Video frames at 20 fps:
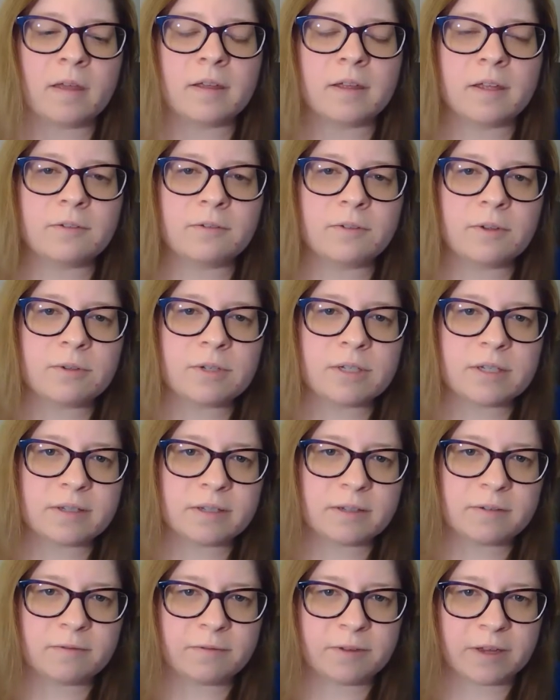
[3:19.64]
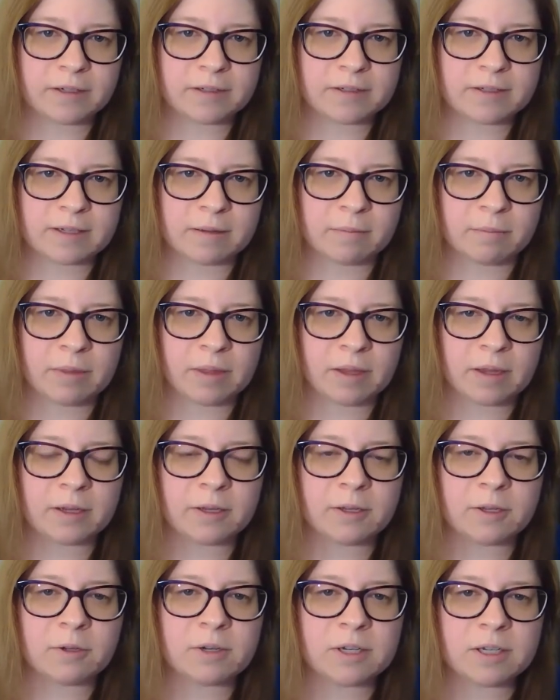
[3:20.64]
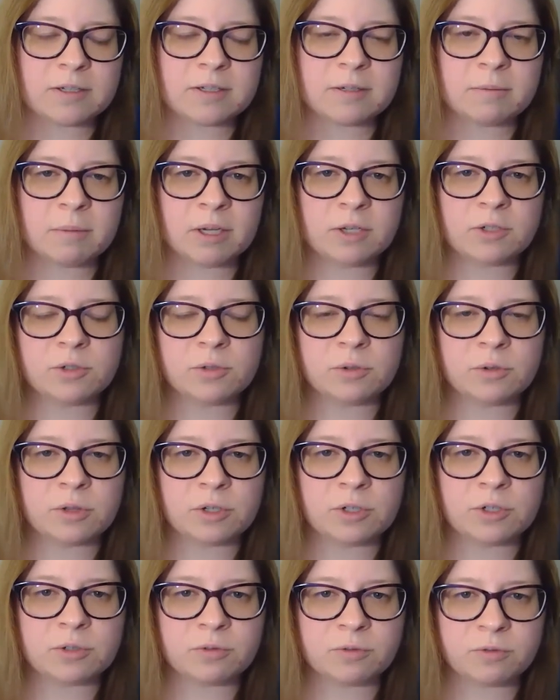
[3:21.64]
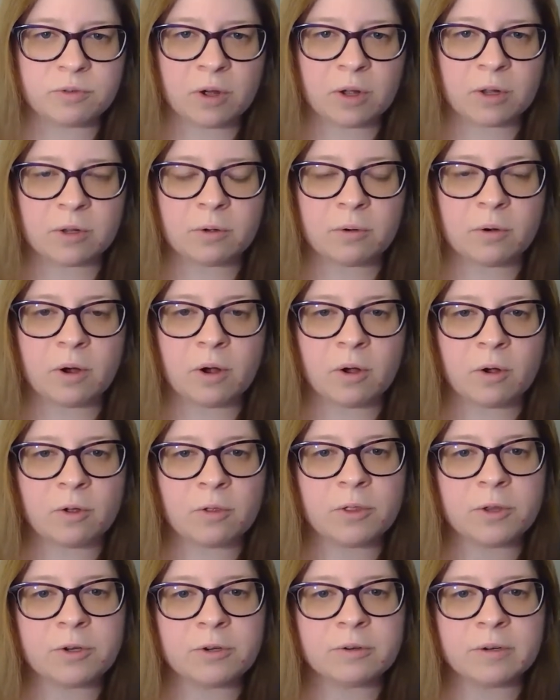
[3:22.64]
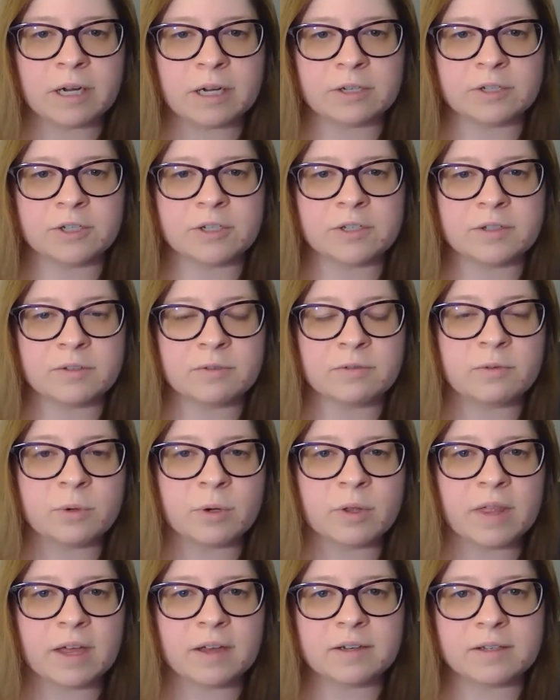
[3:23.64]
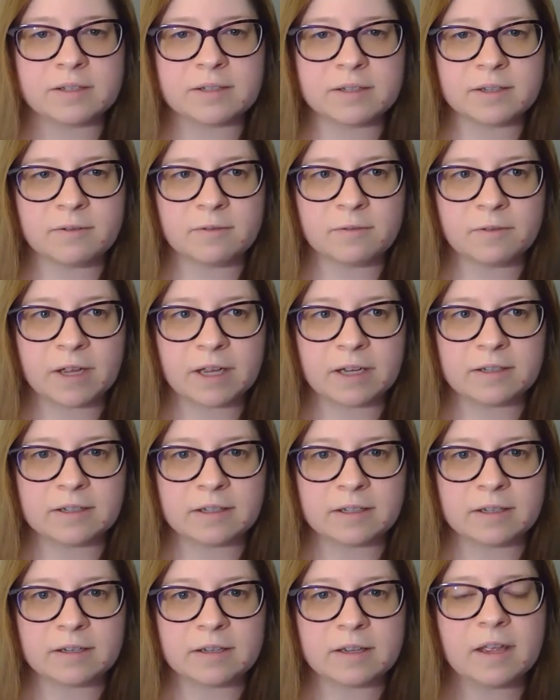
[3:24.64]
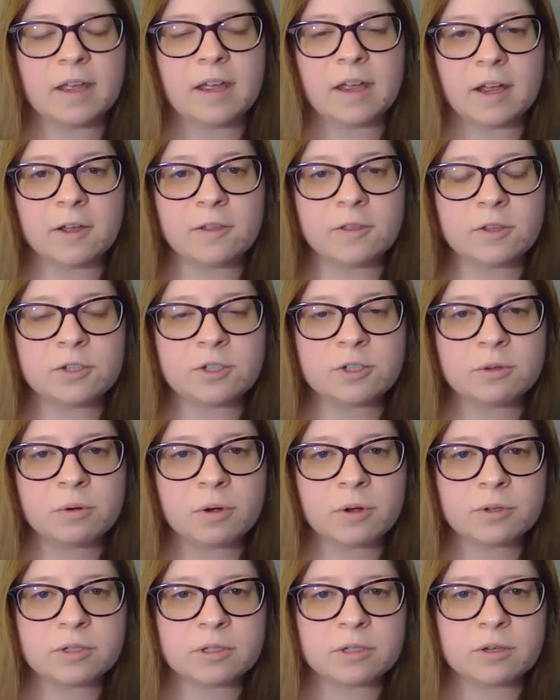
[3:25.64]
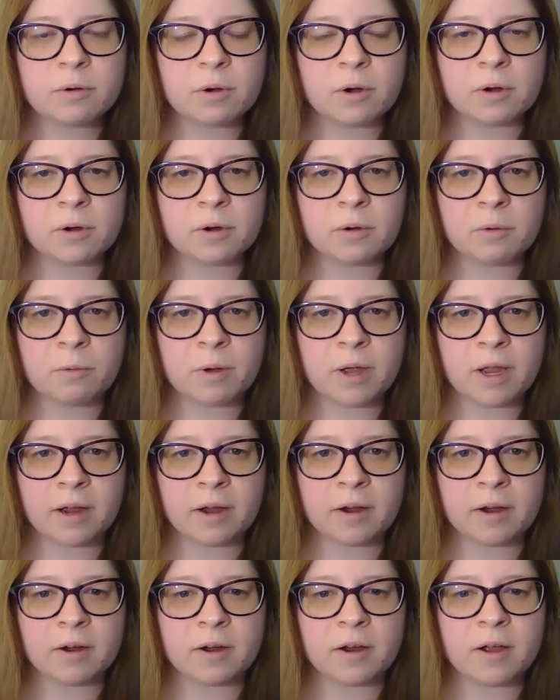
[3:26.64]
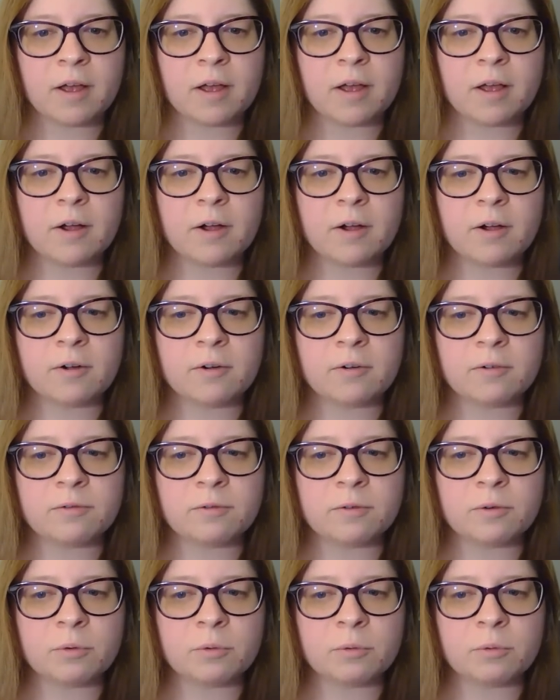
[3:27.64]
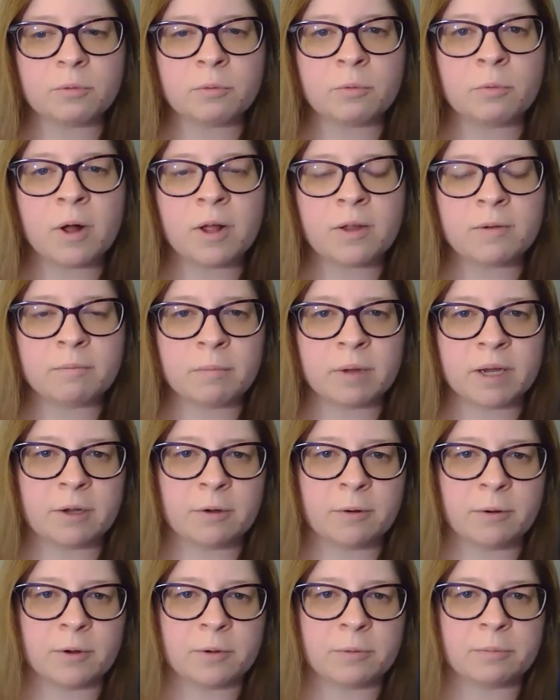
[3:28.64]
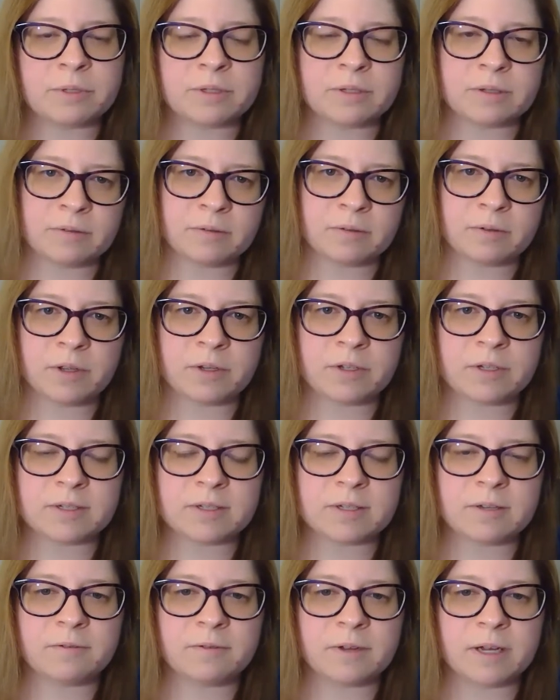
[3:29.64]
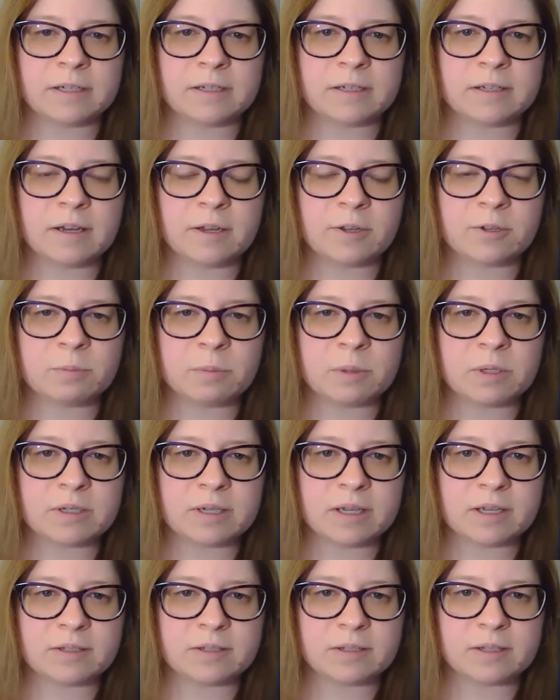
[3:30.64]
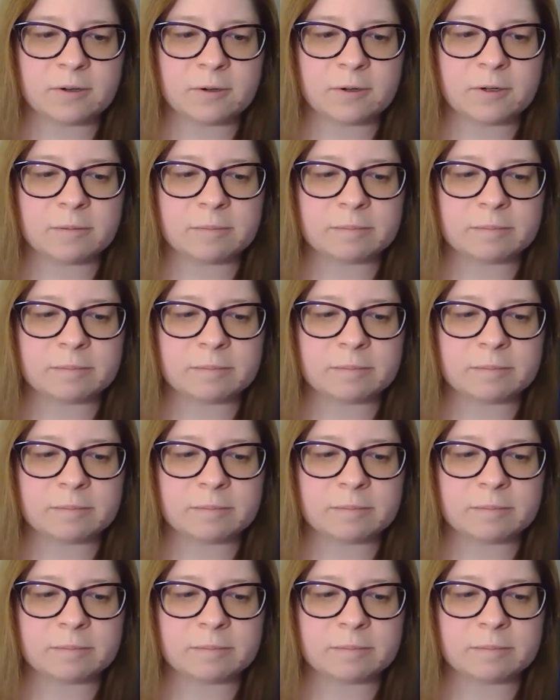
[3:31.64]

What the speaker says: If you disinfect something, you need to make sure that you follow all the directions for that disinfectant and that you also are aware of what microbes a disinfectant has been tested on.